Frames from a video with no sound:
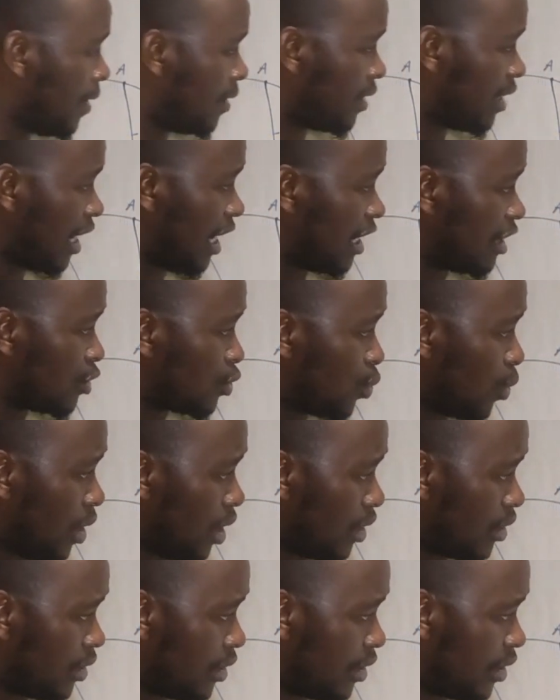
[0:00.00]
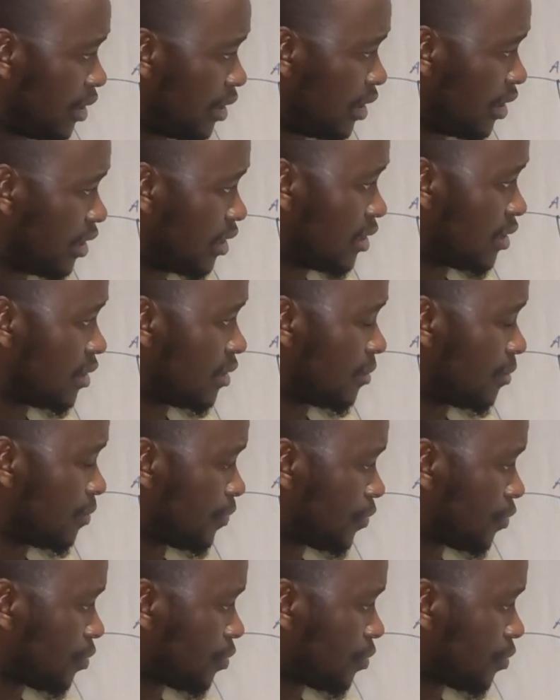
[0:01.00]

The last one is,